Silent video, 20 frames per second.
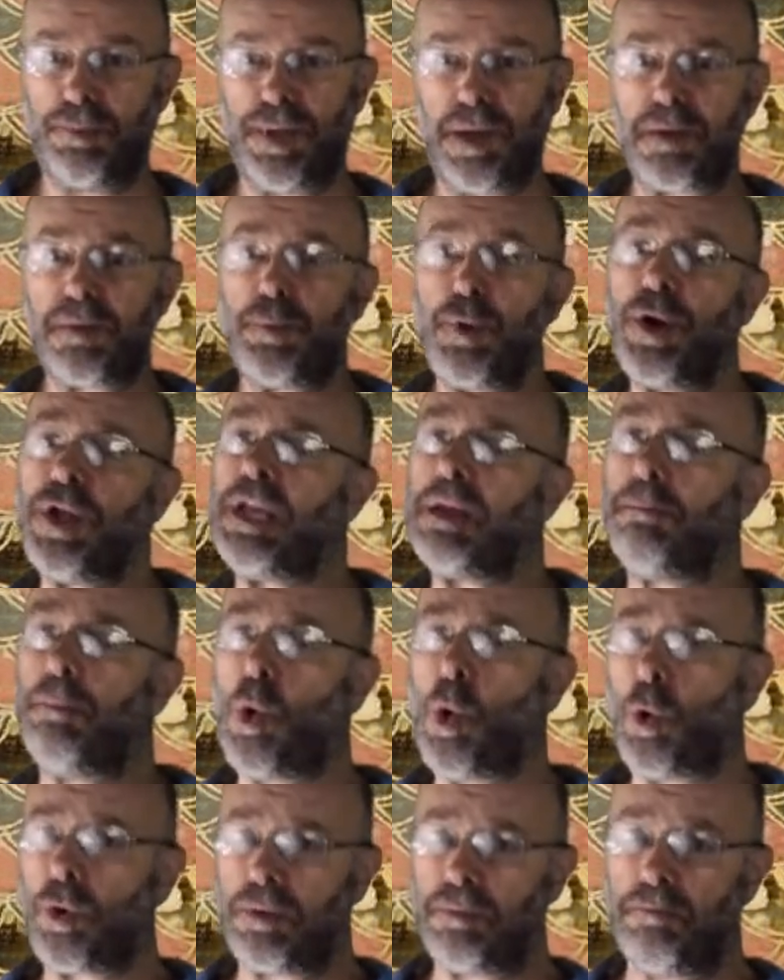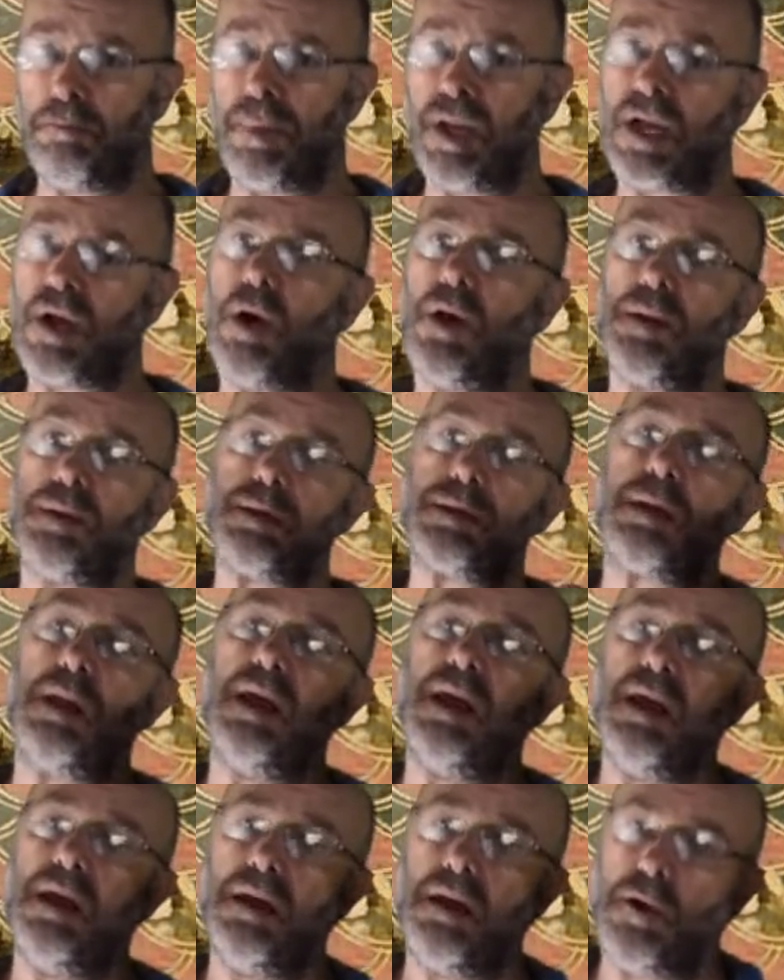but it's pretty important because
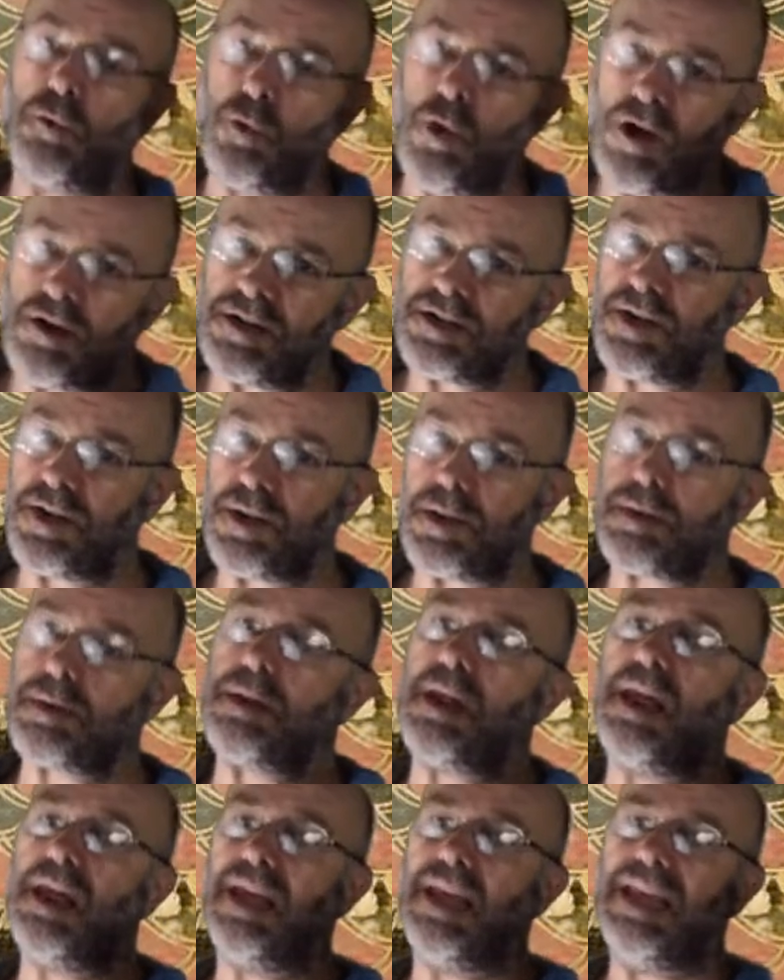Herodotus